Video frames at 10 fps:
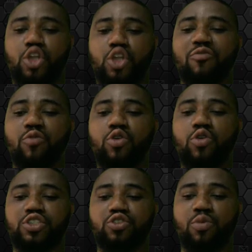Number of
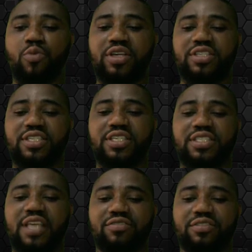moles is
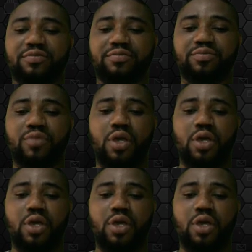0.67.